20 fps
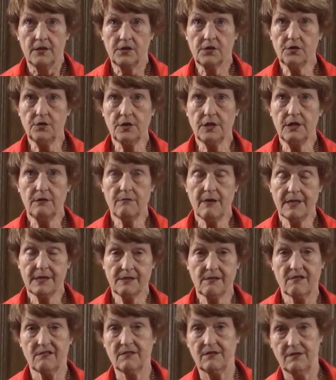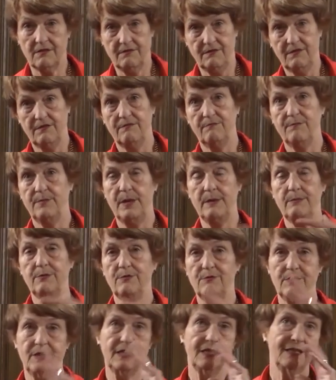sushi restaurant.
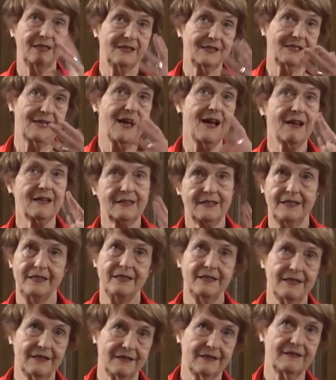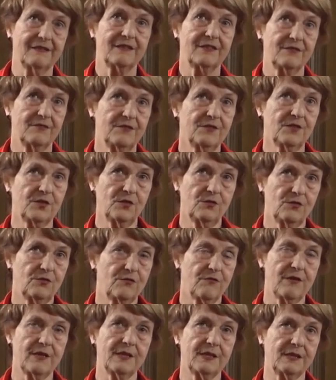People bringing sake and girls
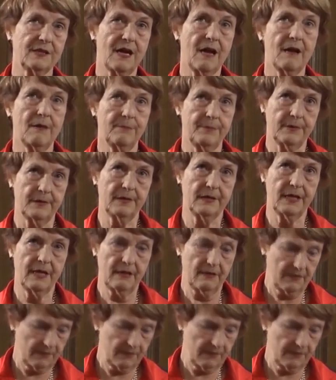all dressed up and